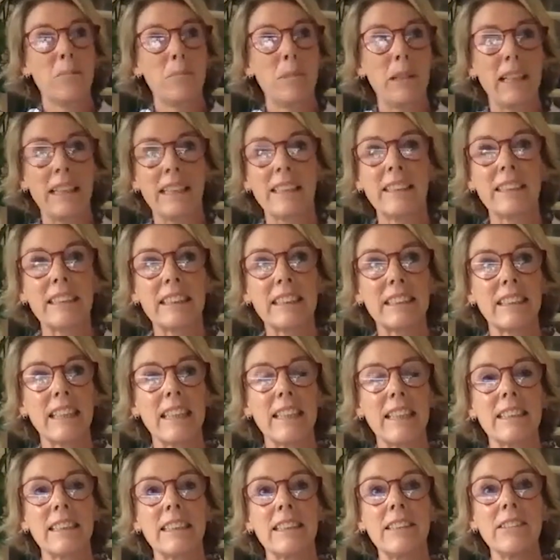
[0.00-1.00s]
McKinsey's
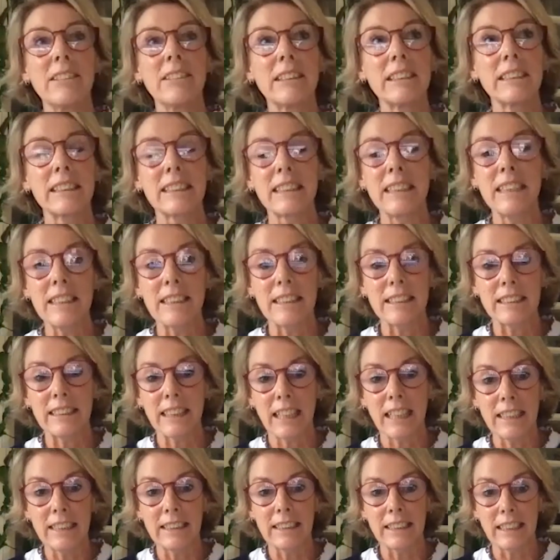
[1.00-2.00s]
data, you can see that
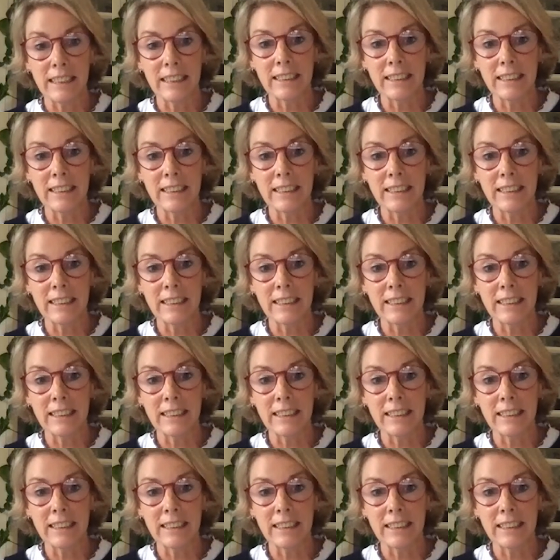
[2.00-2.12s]
change